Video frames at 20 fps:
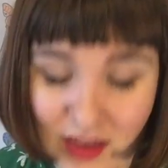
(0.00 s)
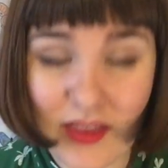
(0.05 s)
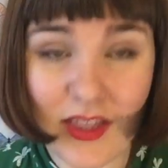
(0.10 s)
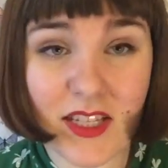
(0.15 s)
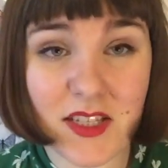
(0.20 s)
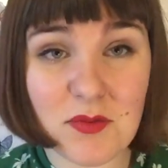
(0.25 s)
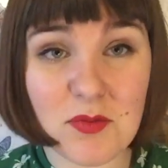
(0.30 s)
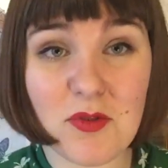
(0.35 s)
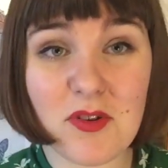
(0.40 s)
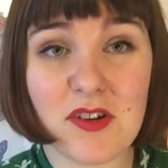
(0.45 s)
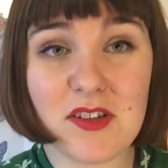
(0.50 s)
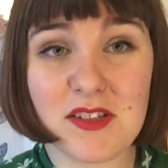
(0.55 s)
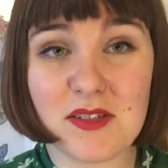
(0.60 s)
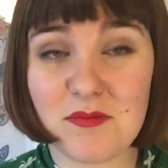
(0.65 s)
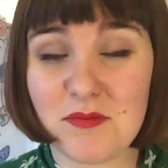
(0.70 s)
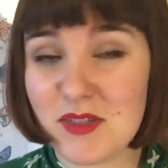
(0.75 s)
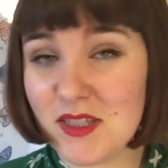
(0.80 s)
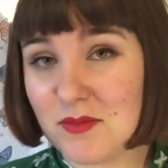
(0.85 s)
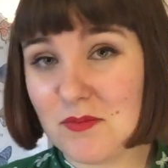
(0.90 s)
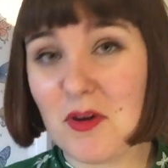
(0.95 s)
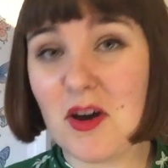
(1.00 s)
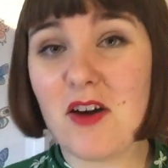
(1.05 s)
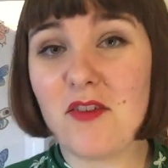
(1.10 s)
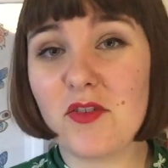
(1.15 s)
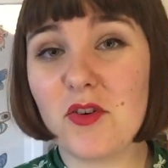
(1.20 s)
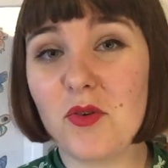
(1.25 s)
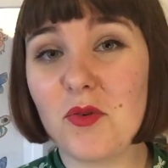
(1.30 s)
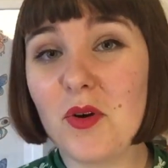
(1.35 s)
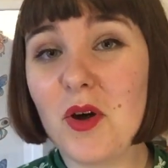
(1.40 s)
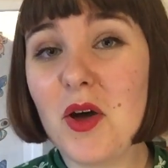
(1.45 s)
This was Miz
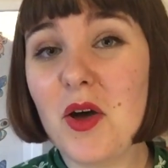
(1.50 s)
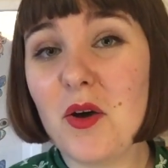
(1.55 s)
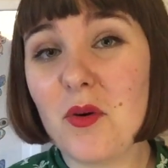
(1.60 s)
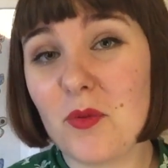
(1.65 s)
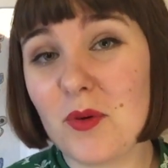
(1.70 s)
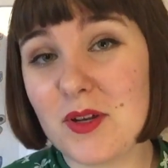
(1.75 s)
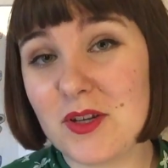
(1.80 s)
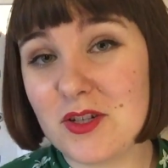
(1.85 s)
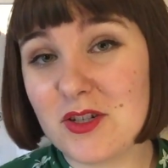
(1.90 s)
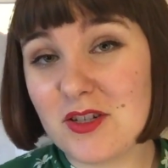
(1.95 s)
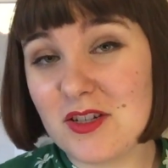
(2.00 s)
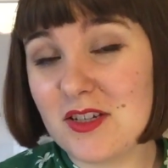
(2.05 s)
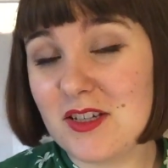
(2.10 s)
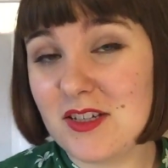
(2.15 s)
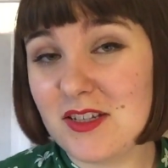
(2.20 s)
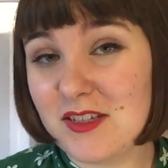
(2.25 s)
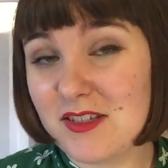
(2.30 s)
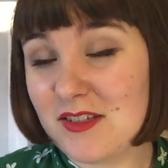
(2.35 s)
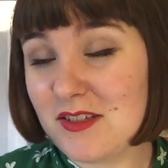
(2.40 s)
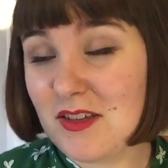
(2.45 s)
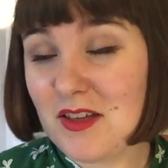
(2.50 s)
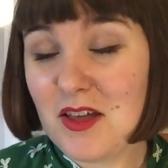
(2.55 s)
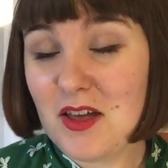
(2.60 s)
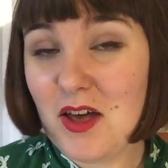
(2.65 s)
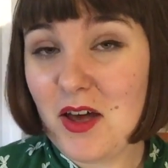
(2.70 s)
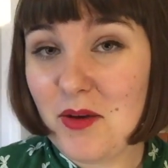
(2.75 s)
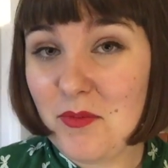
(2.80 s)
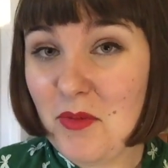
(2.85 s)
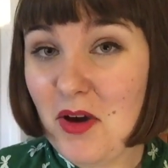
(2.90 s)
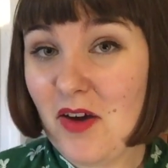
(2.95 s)
Marvel, which is
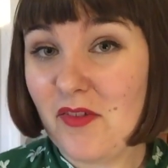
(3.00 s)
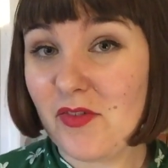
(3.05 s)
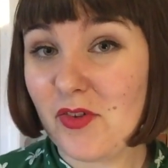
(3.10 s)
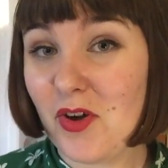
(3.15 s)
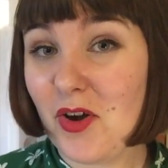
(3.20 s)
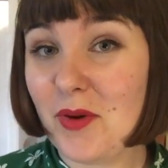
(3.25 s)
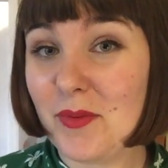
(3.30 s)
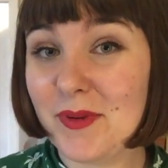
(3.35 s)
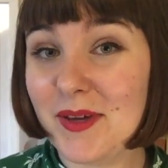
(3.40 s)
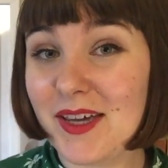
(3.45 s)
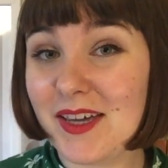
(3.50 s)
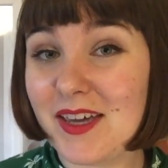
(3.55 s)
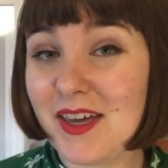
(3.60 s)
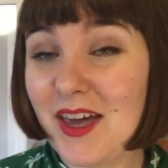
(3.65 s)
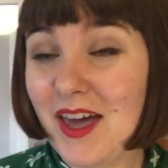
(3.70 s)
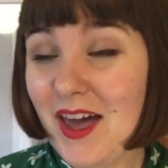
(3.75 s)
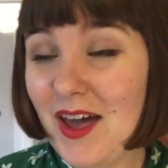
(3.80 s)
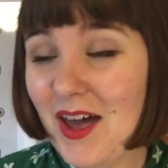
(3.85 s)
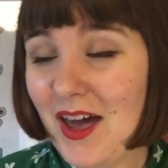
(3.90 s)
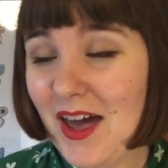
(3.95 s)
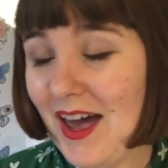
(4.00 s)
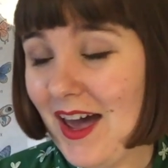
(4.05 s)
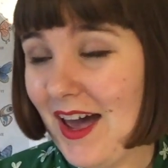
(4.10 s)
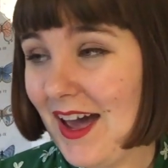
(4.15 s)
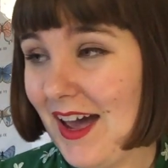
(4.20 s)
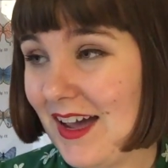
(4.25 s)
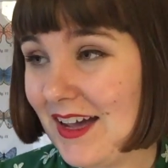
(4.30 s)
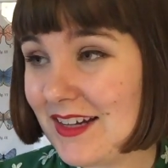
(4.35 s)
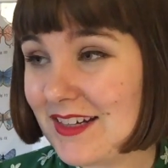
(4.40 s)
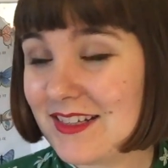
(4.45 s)
a Marvel comic,
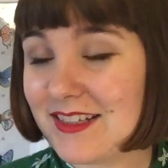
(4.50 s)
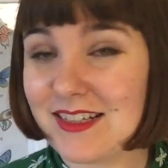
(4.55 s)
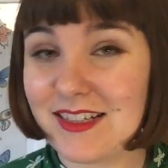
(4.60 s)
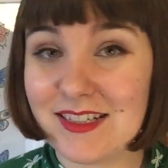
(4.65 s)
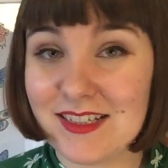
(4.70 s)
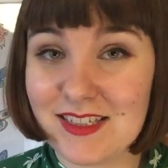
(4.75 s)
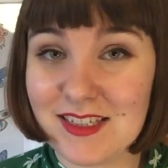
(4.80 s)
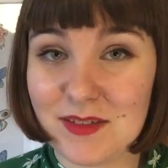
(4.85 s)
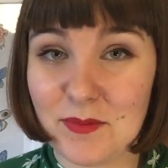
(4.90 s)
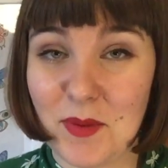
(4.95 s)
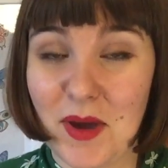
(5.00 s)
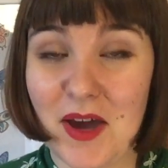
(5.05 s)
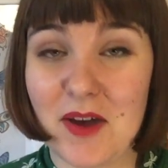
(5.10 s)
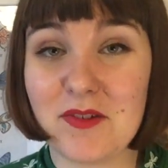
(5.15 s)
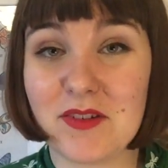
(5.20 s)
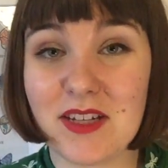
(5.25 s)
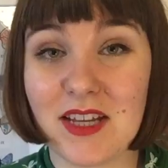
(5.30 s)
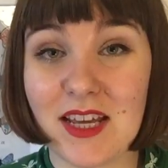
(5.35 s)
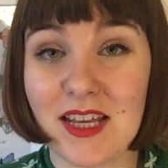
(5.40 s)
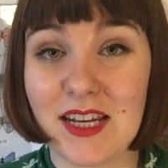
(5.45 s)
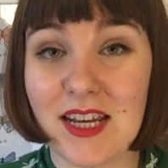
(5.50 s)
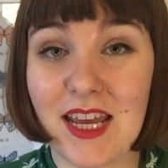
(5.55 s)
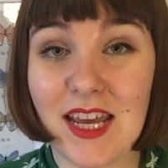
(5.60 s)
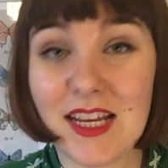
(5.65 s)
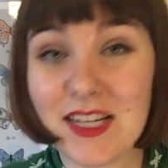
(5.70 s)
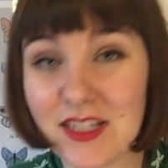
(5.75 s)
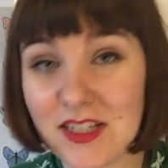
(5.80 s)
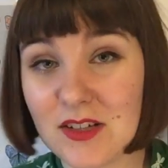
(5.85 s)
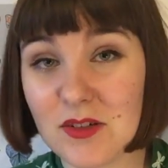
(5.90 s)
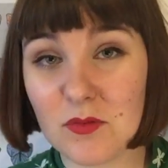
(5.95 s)
and it's about an
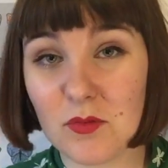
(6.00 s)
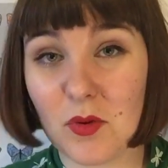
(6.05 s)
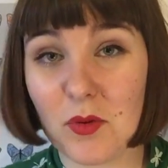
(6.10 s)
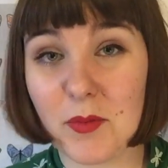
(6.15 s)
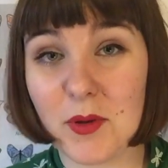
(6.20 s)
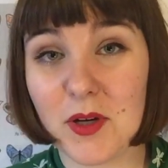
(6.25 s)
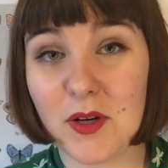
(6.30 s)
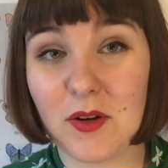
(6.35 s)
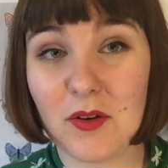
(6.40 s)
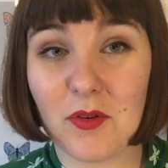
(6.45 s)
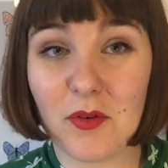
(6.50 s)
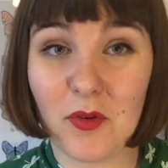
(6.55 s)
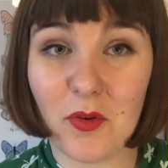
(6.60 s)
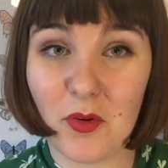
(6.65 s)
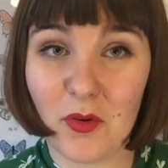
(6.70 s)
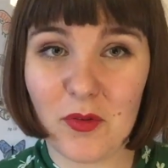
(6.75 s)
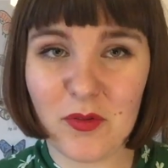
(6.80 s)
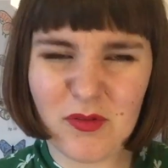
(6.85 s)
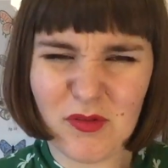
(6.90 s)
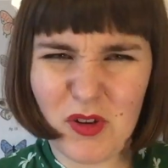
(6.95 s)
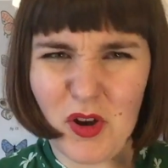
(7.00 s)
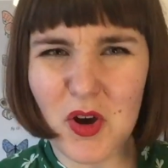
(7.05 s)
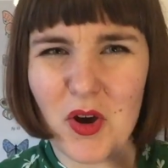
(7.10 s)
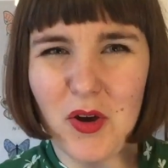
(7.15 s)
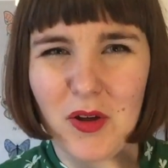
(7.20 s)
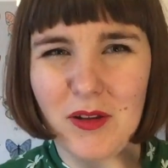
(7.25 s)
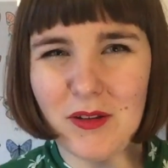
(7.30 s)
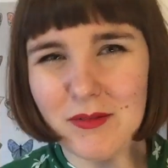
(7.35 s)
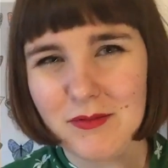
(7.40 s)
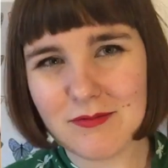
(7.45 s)
Indian woman or
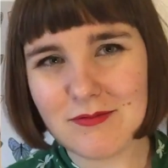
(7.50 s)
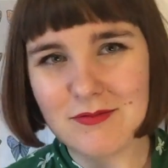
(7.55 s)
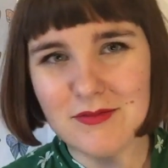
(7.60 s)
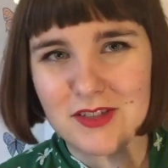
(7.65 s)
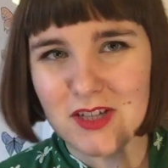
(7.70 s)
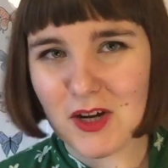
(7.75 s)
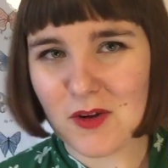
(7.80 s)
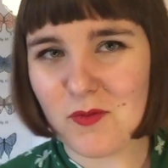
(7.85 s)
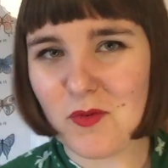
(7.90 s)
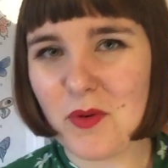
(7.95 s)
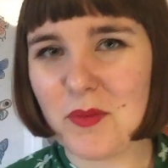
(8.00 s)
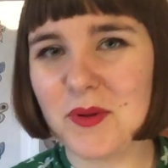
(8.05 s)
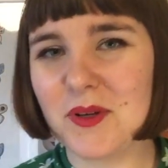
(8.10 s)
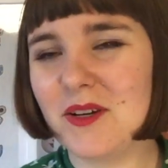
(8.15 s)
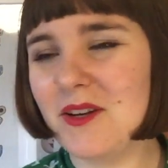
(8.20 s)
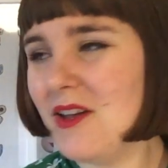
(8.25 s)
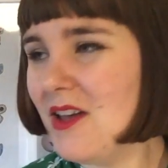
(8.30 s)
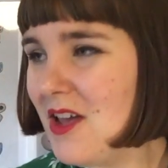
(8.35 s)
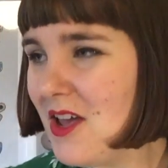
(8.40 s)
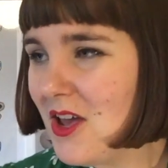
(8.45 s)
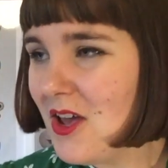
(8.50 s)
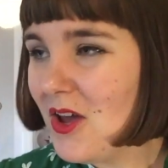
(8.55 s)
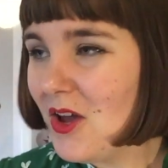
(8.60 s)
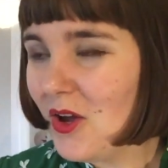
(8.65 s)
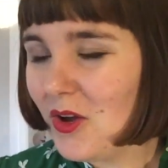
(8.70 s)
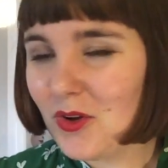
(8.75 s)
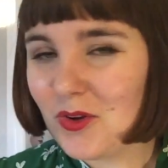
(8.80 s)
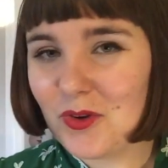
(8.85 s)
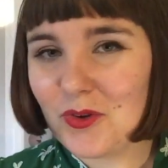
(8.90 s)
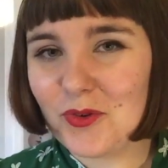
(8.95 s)
girl, young woman,
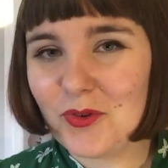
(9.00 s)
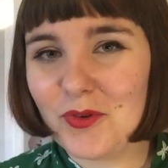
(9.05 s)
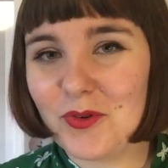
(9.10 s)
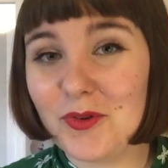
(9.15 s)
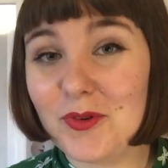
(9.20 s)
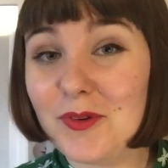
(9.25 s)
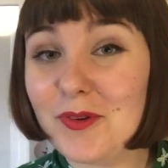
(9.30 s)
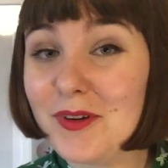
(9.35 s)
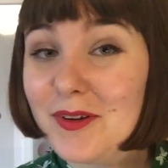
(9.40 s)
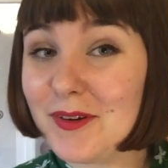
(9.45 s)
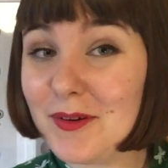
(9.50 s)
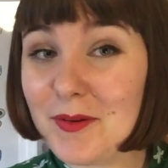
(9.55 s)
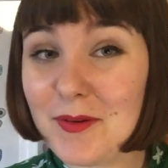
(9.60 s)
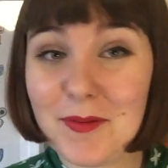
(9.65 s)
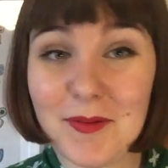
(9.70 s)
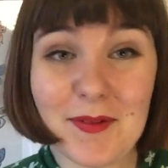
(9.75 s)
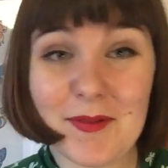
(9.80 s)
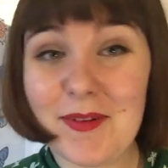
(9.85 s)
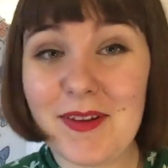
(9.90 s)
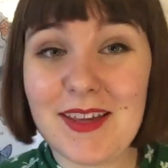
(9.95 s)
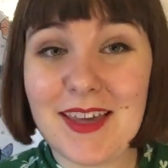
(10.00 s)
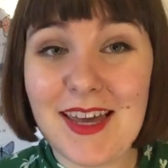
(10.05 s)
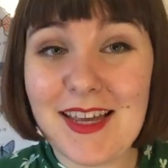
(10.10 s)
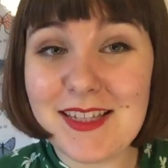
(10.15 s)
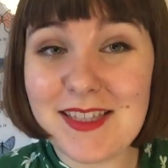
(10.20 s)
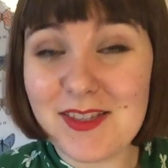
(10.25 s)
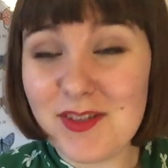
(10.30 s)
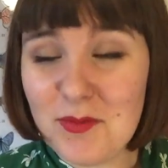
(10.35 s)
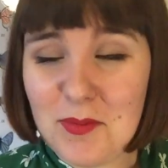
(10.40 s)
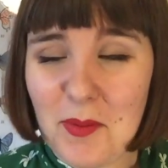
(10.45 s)
who
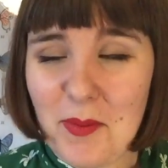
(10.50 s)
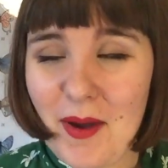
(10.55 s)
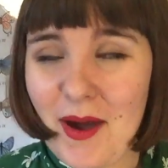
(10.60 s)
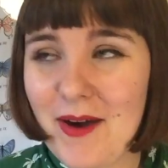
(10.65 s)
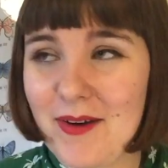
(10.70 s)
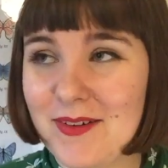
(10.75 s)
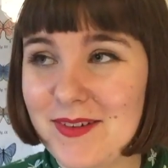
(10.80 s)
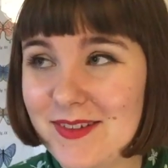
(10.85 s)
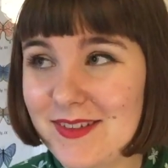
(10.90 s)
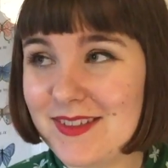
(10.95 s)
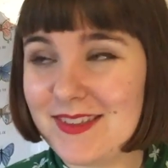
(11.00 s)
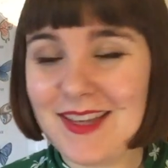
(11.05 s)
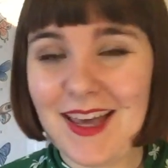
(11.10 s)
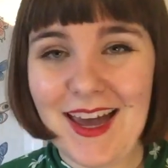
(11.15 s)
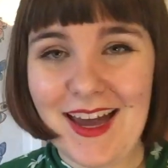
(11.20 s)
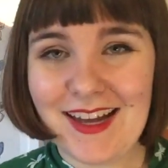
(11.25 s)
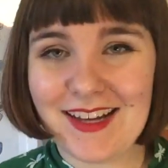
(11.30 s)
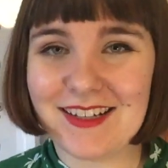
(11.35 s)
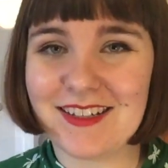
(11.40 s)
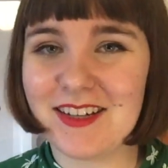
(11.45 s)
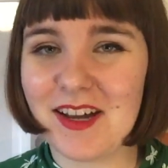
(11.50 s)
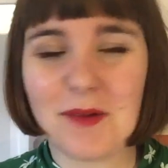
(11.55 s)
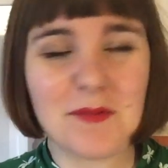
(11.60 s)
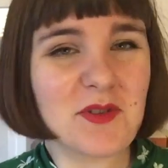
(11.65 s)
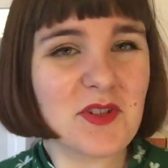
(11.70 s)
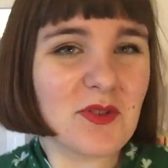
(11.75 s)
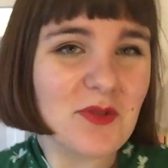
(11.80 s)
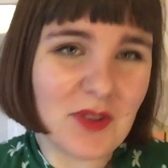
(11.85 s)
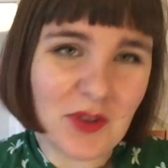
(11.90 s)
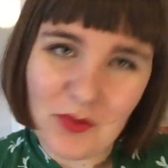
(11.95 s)
gets superpowers, and I'm
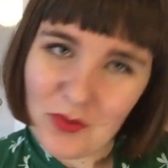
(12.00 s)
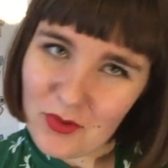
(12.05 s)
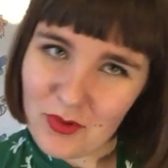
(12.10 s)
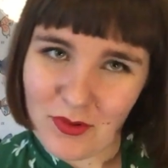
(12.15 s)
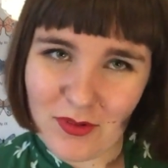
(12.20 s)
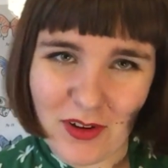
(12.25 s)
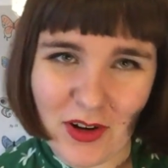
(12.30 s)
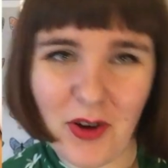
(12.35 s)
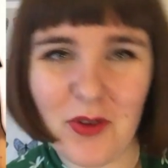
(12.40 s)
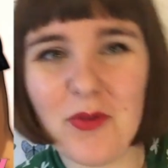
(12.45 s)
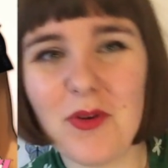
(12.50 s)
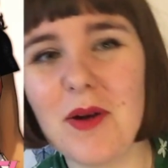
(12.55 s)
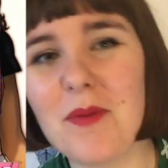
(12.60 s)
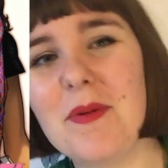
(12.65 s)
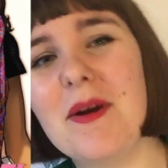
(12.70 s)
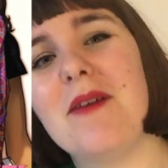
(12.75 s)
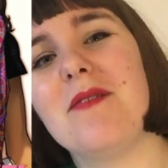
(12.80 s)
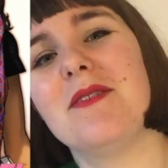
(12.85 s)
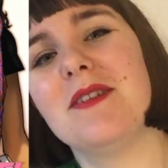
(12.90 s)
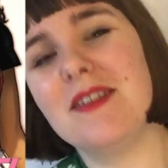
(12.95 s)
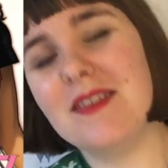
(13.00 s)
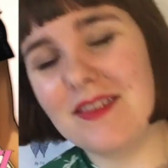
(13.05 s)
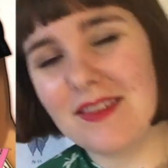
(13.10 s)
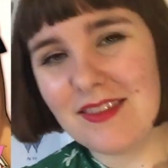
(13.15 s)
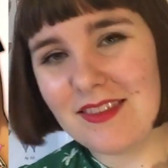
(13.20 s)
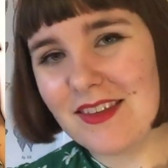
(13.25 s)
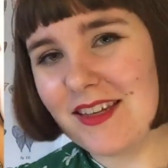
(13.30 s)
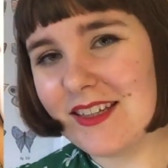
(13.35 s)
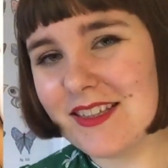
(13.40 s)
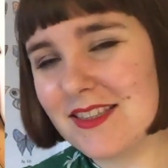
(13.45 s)
sure you all know about
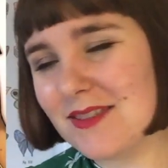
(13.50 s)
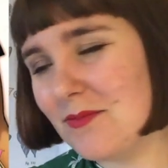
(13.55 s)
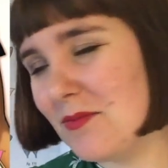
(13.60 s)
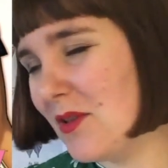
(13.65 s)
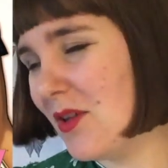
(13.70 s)
this.